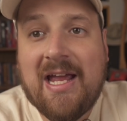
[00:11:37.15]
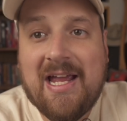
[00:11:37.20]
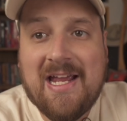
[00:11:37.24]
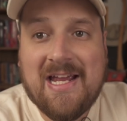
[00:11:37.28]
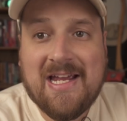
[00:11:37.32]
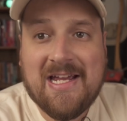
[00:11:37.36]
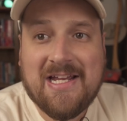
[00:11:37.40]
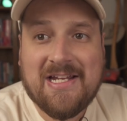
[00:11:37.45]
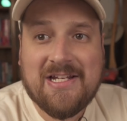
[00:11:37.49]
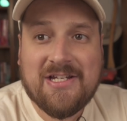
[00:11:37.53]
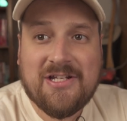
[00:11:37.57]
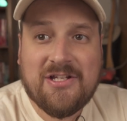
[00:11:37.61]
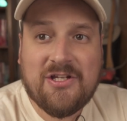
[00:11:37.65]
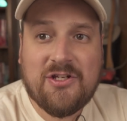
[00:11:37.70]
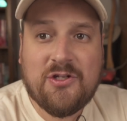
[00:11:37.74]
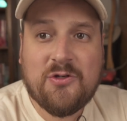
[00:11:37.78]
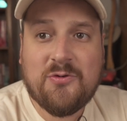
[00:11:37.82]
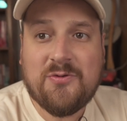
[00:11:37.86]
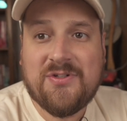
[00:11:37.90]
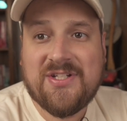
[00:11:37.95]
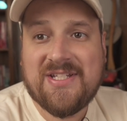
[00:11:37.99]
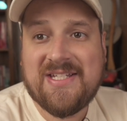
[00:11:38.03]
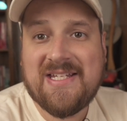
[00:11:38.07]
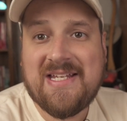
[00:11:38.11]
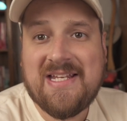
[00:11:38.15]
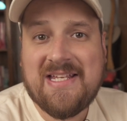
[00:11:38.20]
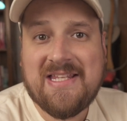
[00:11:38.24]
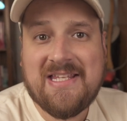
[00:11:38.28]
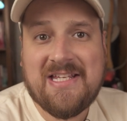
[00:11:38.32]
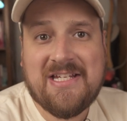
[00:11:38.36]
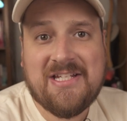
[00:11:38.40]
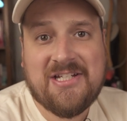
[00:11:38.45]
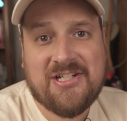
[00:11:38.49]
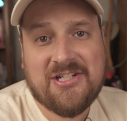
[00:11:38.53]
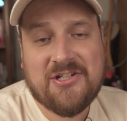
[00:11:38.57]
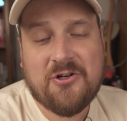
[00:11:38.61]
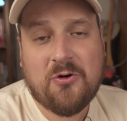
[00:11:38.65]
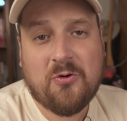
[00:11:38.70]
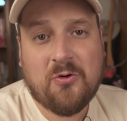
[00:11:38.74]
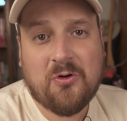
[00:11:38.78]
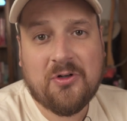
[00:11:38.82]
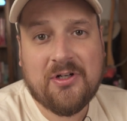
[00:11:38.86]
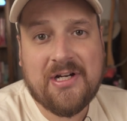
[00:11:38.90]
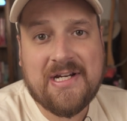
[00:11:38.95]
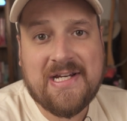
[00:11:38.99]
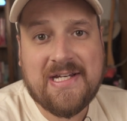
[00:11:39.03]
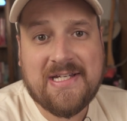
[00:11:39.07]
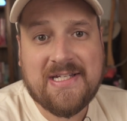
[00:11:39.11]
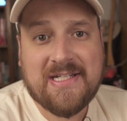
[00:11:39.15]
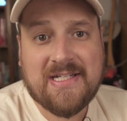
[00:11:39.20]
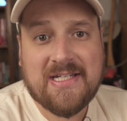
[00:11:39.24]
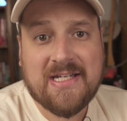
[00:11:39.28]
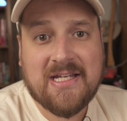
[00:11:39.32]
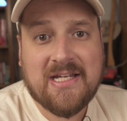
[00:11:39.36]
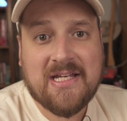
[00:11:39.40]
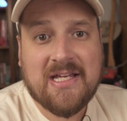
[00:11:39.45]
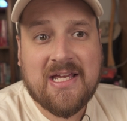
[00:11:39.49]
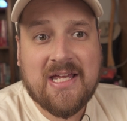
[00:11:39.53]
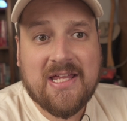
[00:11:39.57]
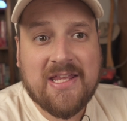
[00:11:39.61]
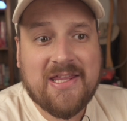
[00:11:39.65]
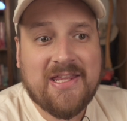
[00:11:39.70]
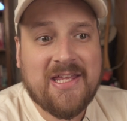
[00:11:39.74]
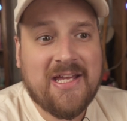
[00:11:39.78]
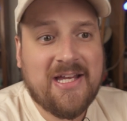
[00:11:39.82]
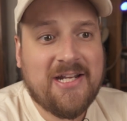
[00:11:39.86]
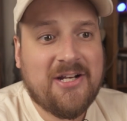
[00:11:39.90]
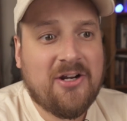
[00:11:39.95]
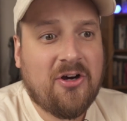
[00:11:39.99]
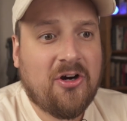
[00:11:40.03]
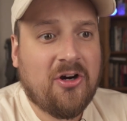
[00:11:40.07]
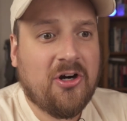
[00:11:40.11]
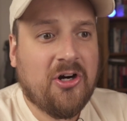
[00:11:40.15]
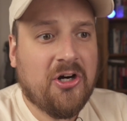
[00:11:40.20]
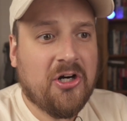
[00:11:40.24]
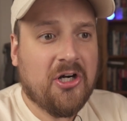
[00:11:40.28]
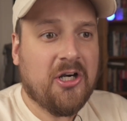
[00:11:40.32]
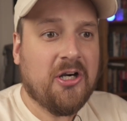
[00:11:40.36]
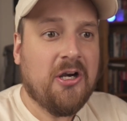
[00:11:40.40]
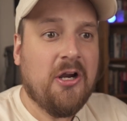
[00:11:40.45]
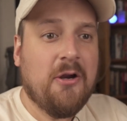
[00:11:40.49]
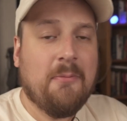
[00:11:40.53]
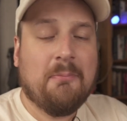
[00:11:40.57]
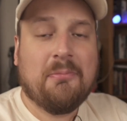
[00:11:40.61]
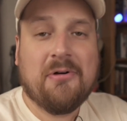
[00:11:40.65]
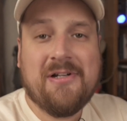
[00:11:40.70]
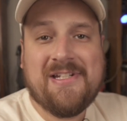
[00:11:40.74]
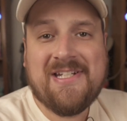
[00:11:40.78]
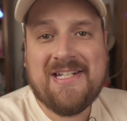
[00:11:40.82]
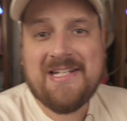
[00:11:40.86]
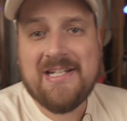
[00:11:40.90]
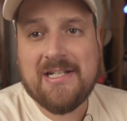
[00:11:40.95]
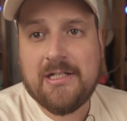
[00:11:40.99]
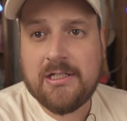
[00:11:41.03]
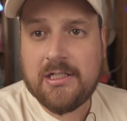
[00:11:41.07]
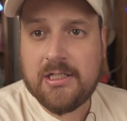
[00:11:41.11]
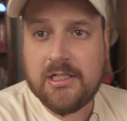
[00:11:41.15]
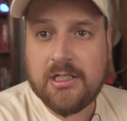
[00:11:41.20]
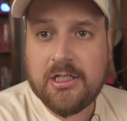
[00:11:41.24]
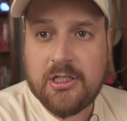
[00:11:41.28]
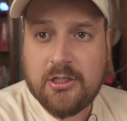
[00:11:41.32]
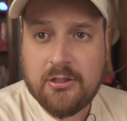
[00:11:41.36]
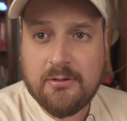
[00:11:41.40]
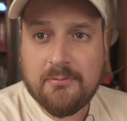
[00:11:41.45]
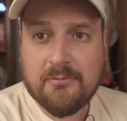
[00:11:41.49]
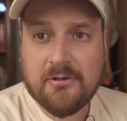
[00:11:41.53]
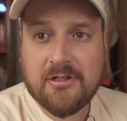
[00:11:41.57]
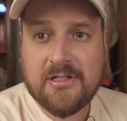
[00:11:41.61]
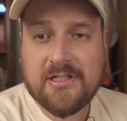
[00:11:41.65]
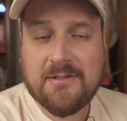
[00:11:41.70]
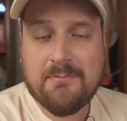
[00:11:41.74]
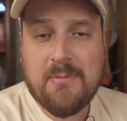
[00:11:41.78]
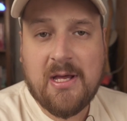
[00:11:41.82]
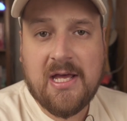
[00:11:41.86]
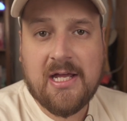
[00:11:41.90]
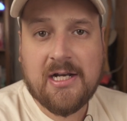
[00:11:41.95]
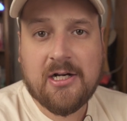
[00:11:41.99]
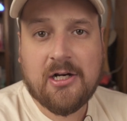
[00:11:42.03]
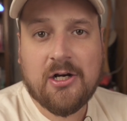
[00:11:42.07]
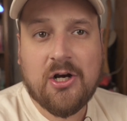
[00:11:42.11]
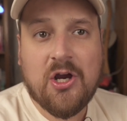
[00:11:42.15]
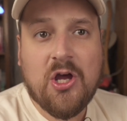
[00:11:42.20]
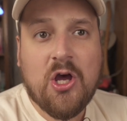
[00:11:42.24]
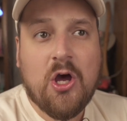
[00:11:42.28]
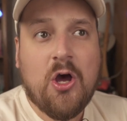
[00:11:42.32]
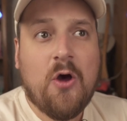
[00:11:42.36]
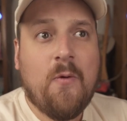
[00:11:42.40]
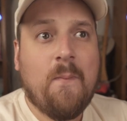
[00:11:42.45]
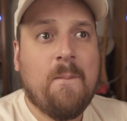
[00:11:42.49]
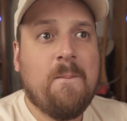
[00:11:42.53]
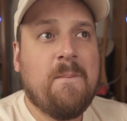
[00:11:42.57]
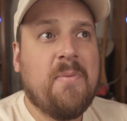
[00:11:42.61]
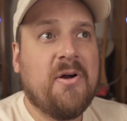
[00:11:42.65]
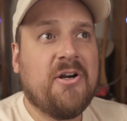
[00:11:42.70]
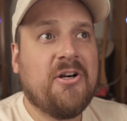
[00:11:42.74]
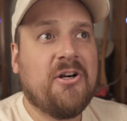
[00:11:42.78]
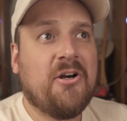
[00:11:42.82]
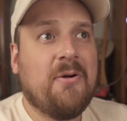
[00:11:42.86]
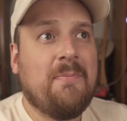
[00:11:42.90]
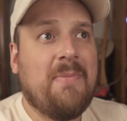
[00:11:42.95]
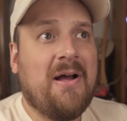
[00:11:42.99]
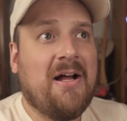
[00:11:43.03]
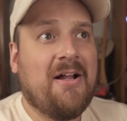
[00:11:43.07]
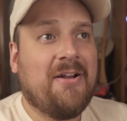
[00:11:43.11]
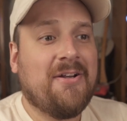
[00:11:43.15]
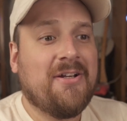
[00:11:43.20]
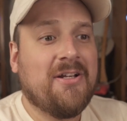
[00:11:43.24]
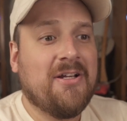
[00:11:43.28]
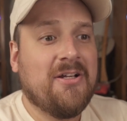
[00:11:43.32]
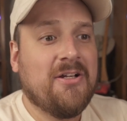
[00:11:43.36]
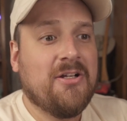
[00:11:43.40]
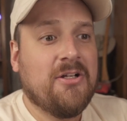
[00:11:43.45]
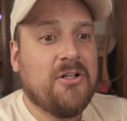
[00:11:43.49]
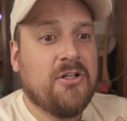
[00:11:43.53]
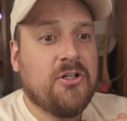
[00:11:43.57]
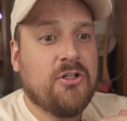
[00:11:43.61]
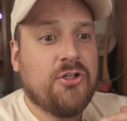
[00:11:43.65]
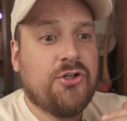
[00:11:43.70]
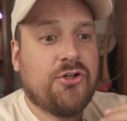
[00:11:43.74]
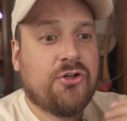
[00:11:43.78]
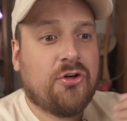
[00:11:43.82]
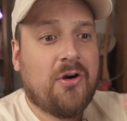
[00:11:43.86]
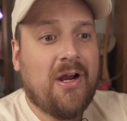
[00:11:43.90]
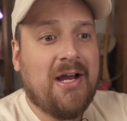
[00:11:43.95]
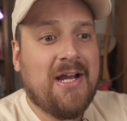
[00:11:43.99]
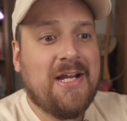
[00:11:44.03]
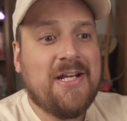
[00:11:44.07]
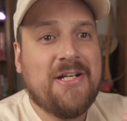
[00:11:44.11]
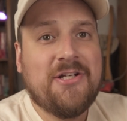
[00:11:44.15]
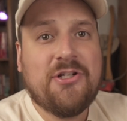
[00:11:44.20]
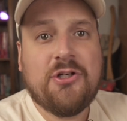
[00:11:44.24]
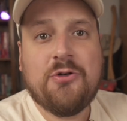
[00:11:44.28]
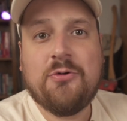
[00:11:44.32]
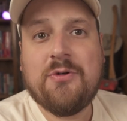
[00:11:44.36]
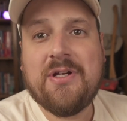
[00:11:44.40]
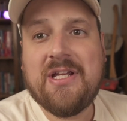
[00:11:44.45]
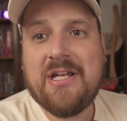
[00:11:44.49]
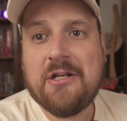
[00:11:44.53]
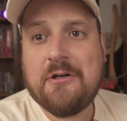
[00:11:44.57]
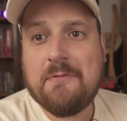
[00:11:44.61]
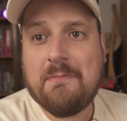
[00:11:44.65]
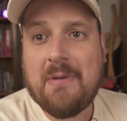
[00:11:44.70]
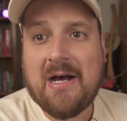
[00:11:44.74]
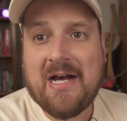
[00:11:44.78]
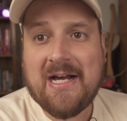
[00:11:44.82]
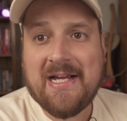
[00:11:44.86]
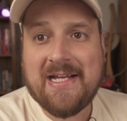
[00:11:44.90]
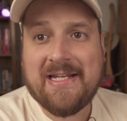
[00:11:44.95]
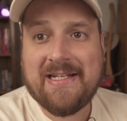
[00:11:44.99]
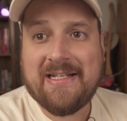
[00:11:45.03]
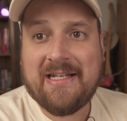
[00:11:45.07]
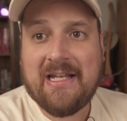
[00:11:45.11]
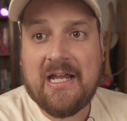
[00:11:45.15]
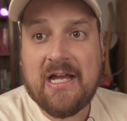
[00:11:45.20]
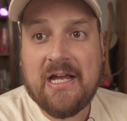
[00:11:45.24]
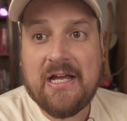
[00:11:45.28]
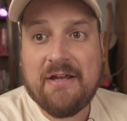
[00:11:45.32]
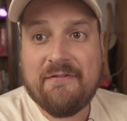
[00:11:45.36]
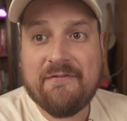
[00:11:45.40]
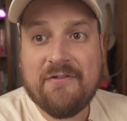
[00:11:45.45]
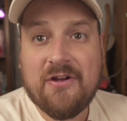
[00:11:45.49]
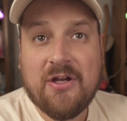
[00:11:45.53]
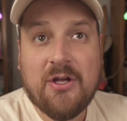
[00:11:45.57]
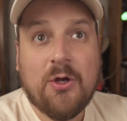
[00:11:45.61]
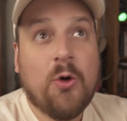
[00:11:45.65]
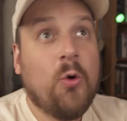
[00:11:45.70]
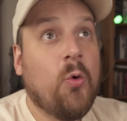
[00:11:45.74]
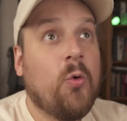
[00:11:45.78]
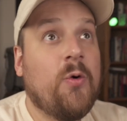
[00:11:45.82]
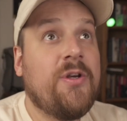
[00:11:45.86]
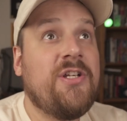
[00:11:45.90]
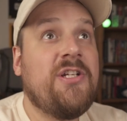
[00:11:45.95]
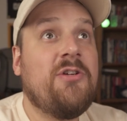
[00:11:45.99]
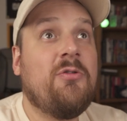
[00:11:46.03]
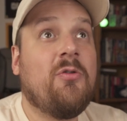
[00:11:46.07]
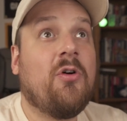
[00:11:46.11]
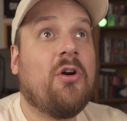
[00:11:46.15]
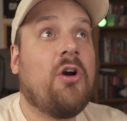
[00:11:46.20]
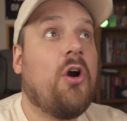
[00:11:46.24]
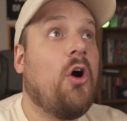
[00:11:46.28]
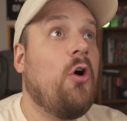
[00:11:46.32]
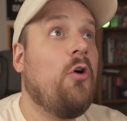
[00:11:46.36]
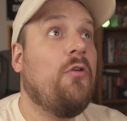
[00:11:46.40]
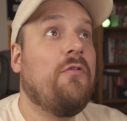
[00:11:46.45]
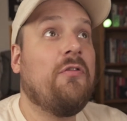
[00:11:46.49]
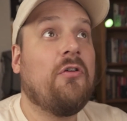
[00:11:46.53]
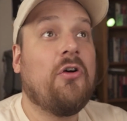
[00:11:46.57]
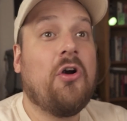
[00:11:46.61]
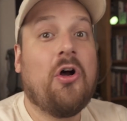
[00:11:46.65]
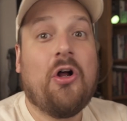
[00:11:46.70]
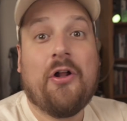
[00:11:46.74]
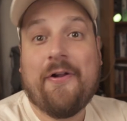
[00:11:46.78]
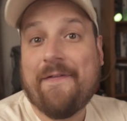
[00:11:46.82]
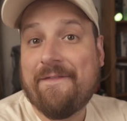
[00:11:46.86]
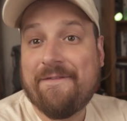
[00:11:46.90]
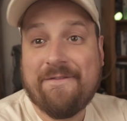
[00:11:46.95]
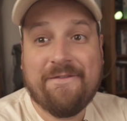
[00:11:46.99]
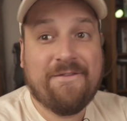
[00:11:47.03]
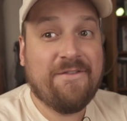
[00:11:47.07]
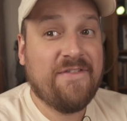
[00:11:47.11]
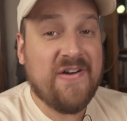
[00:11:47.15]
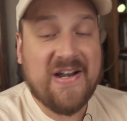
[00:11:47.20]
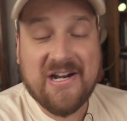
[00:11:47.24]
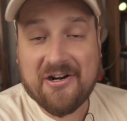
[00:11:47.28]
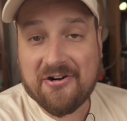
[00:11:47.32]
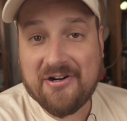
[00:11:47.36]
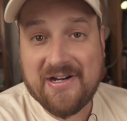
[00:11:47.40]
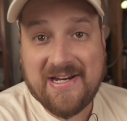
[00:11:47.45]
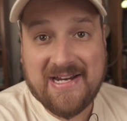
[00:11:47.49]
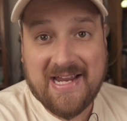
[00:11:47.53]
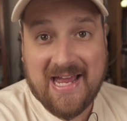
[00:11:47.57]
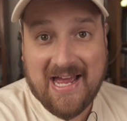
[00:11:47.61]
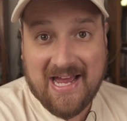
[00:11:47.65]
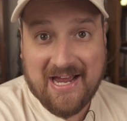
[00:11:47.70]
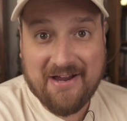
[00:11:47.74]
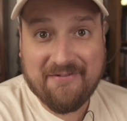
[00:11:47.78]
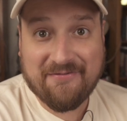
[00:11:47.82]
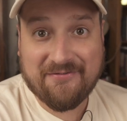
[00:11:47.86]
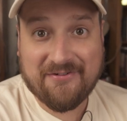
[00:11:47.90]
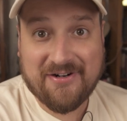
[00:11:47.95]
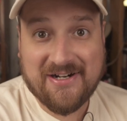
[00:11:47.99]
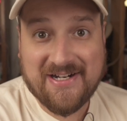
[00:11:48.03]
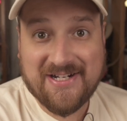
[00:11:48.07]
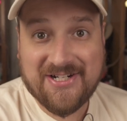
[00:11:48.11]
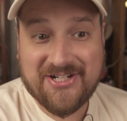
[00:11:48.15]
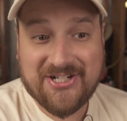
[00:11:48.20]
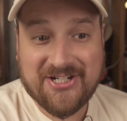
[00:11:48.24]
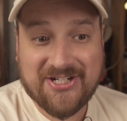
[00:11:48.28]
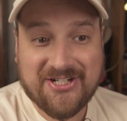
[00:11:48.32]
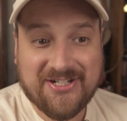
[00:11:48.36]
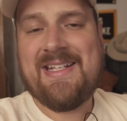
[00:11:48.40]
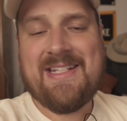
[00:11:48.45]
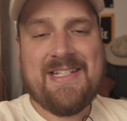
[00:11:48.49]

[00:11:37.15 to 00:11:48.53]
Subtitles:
And you see these stories that are presented in a humorous manner, but are about trying to get by in life when you are overall very average.